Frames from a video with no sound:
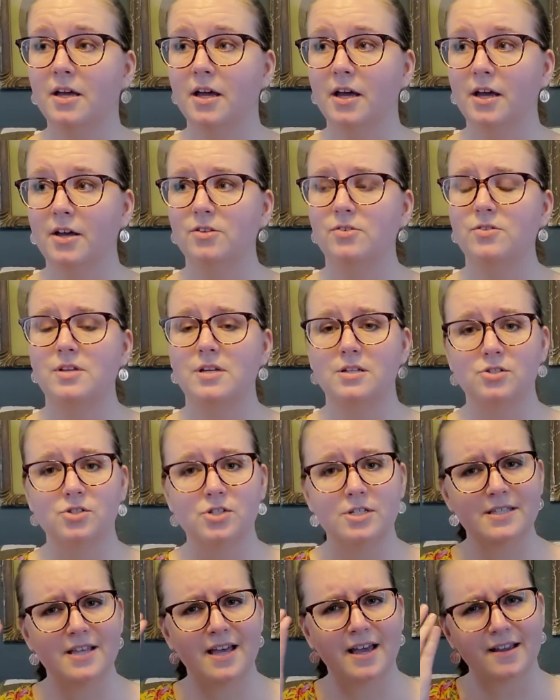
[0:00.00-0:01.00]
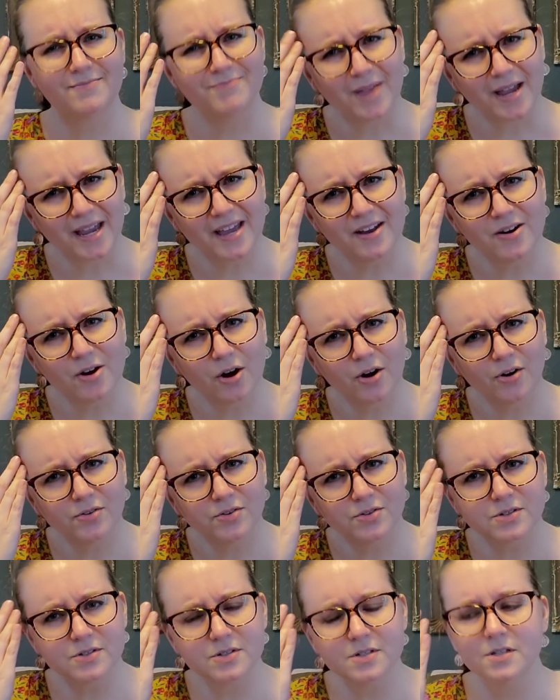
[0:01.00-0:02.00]
other than she's like, my head
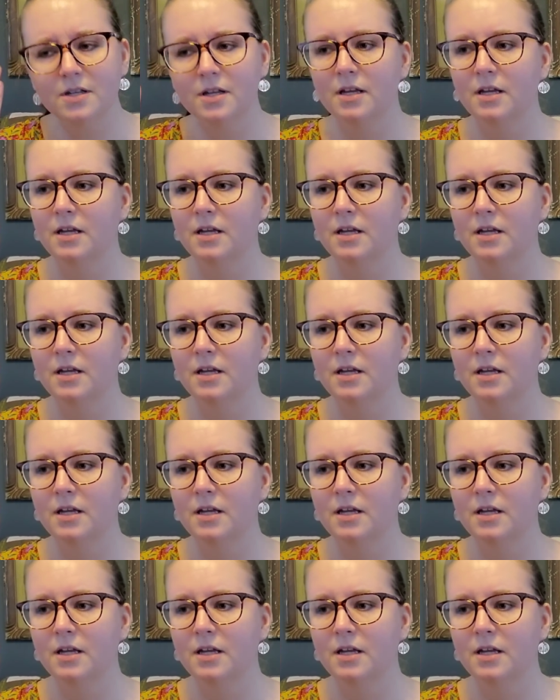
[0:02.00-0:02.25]
hurts.